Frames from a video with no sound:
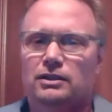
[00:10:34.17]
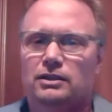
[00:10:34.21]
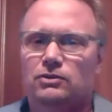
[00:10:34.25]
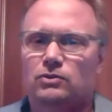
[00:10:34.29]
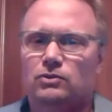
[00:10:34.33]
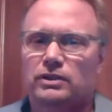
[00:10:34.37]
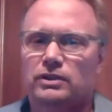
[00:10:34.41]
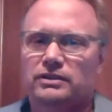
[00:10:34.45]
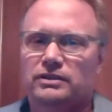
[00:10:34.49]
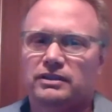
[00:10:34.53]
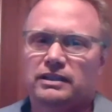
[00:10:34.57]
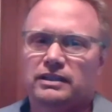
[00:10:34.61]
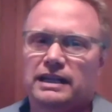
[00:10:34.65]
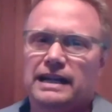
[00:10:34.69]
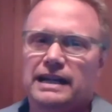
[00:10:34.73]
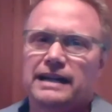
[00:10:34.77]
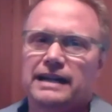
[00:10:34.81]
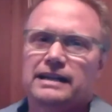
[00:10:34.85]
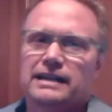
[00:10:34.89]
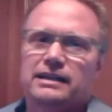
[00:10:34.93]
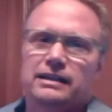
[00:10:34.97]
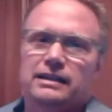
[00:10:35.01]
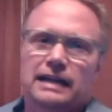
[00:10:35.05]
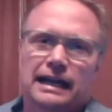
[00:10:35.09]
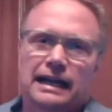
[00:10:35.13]
with an
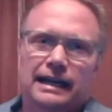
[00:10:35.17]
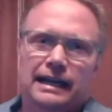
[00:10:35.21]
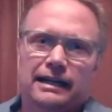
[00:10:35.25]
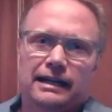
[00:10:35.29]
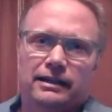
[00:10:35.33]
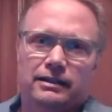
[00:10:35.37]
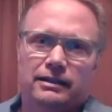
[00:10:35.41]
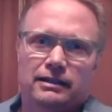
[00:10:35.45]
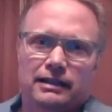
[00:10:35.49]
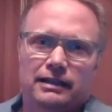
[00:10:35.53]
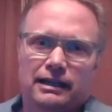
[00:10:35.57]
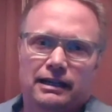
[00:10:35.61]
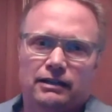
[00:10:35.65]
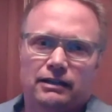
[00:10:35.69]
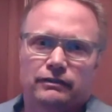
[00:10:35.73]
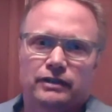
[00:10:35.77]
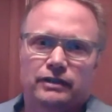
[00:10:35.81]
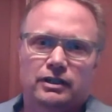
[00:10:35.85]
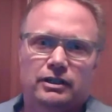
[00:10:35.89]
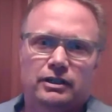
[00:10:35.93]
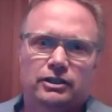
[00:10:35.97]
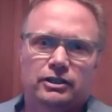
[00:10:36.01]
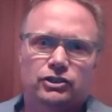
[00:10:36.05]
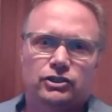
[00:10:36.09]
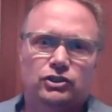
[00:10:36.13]
89 out of
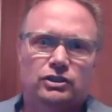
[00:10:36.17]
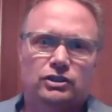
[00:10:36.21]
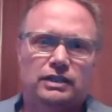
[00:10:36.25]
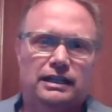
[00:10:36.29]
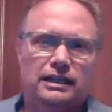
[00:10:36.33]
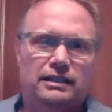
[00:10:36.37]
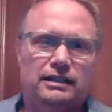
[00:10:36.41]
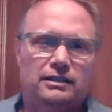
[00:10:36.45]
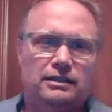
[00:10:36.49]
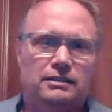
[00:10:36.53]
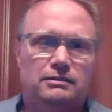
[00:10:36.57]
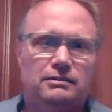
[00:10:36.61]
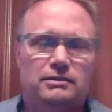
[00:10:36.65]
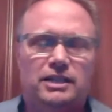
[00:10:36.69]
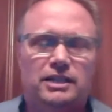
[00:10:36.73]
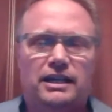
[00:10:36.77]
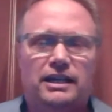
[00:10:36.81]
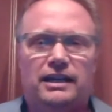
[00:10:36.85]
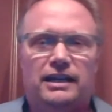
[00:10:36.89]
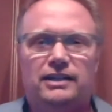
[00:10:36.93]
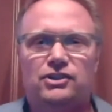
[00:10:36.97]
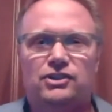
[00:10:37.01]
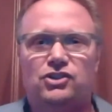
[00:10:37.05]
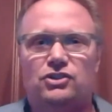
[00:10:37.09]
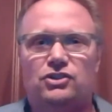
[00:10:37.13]
100 on a
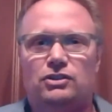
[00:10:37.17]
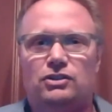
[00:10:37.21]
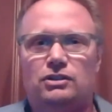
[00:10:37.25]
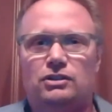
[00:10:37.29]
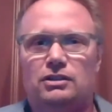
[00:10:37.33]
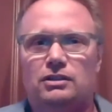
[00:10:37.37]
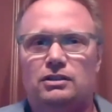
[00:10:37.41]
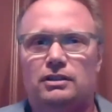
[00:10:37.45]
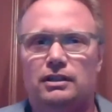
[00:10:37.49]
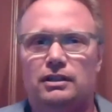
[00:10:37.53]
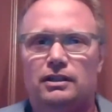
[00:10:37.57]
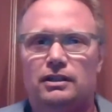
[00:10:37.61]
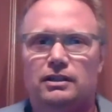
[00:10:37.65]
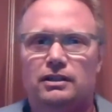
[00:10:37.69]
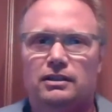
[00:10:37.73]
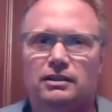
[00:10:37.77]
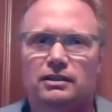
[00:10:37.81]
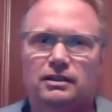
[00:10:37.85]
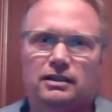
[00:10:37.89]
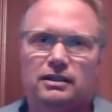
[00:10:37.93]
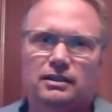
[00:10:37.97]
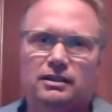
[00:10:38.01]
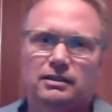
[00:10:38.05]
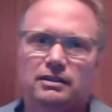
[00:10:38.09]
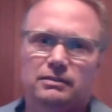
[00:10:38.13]
test or
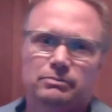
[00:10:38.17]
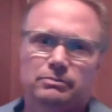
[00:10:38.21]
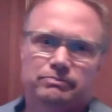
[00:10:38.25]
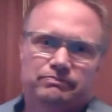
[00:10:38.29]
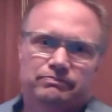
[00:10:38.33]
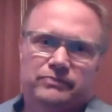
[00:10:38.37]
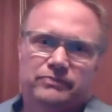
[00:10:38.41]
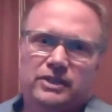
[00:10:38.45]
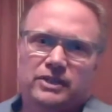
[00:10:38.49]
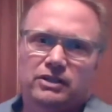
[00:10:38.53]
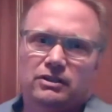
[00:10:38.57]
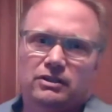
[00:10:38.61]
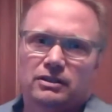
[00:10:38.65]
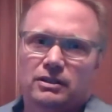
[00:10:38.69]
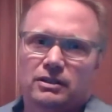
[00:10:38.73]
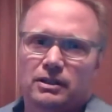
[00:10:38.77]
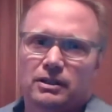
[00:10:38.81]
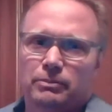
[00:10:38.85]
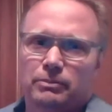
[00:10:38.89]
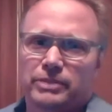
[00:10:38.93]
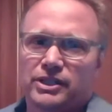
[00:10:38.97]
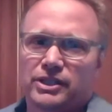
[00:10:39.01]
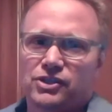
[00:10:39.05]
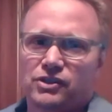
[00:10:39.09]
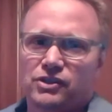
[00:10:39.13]
uh, you know a
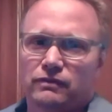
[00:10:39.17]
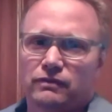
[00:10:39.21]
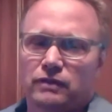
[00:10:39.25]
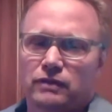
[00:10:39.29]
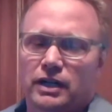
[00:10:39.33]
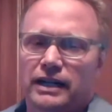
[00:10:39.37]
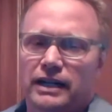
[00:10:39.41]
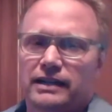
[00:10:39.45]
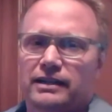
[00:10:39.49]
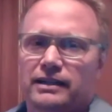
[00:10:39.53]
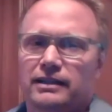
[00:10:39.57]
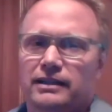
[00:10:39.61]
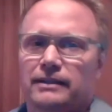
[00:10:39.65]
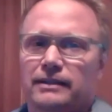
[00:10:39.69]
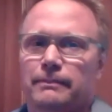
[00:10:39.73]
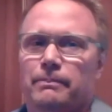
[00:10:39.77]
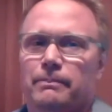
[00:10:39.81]
piece of writing